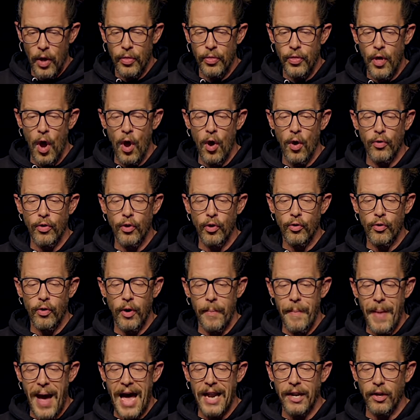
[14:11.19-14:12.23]
though the
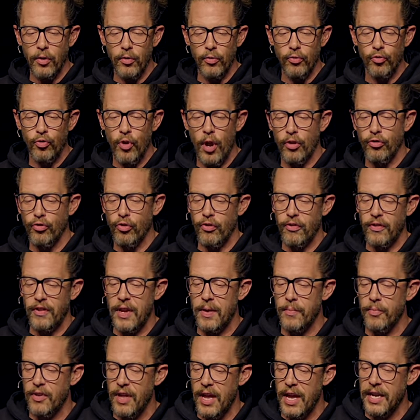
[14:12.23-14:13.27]
grammatical structure
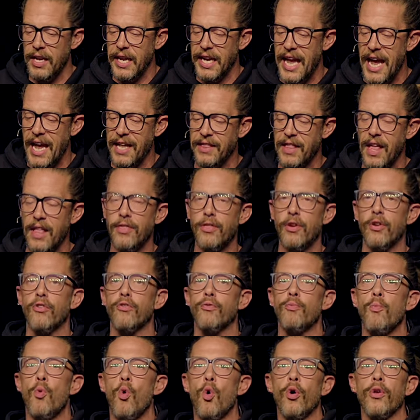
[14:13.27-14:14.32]
seems to indicate that
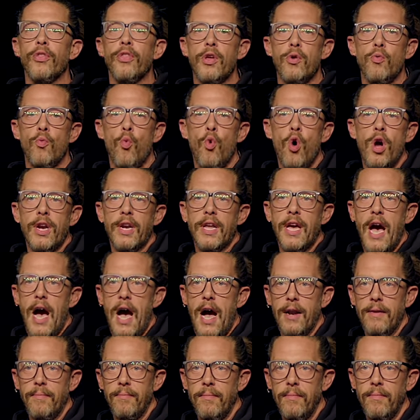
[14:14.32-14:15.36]
there's more than one
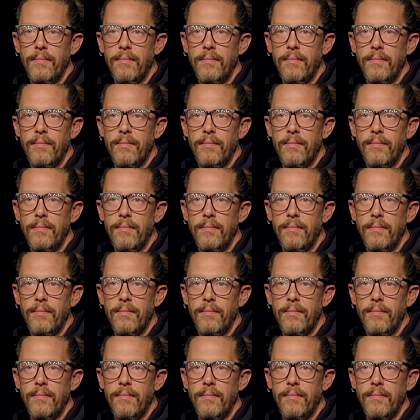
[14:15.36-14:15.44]
God.